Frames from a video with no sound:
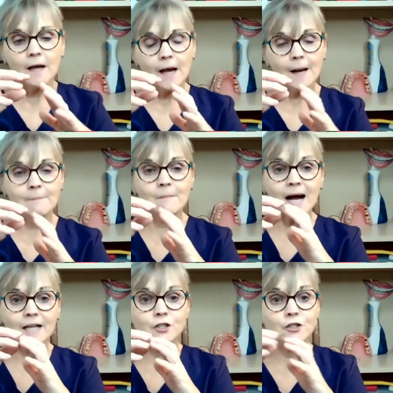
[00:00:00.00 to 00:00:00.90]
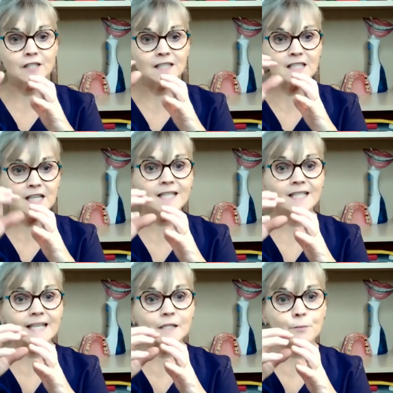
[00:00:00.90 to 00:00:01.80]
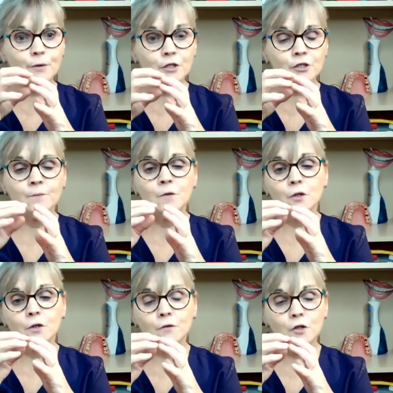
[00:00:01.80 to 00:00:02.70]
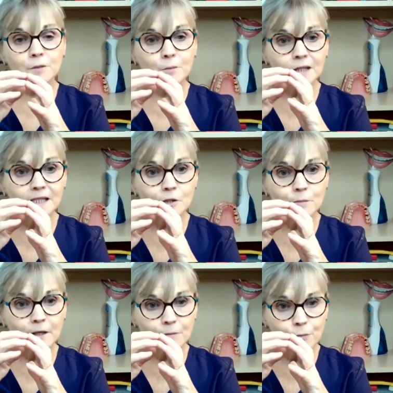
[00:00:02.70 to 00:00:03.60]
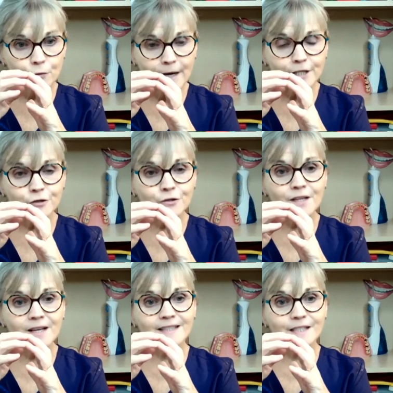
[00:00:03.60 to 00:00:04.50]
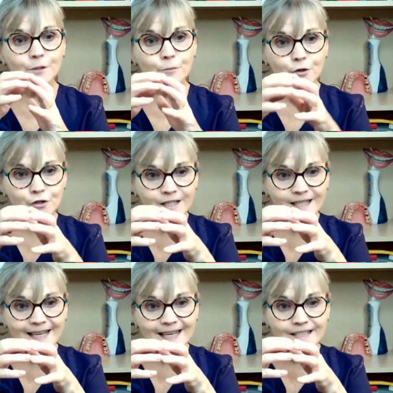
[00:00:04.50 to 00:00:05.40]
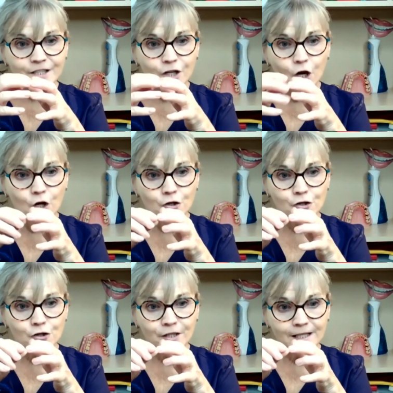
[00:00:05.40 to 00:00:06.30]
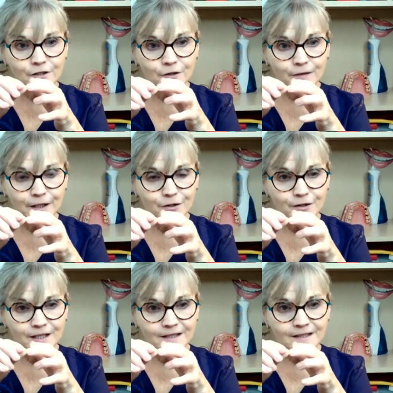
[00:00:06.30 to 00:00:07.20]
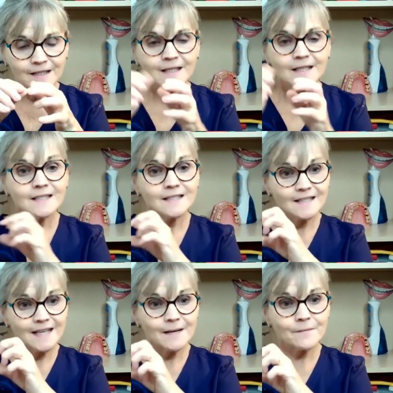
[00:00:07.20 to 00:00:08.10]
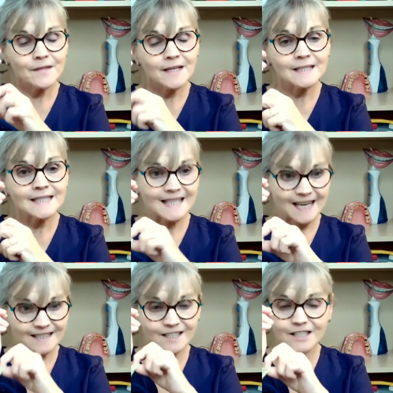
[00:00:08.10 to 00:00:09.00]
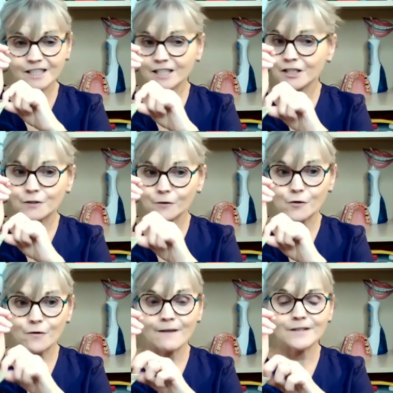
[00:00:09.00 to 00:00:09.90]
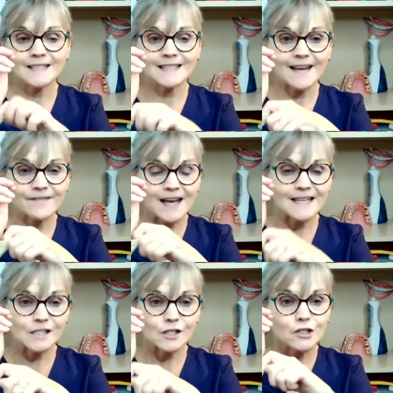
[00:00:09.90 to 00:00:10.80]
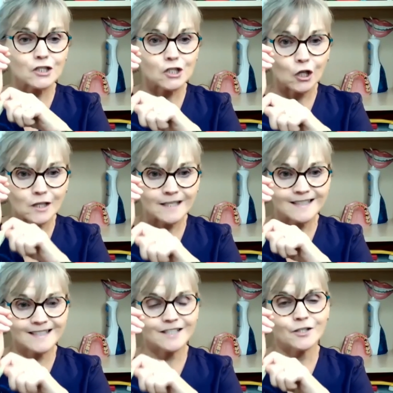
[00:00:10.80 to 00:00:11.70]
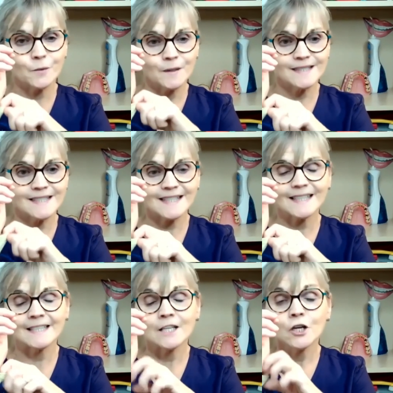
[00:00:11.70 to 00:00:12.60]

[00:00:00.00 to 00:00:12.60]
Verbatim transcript: um, and you take a nail brush, you've got to put a little bit of pressure on that nail brush to get in underneath your fingernail. The same thing to get to the gingival crevice, to get that little sulcus that you want to clean,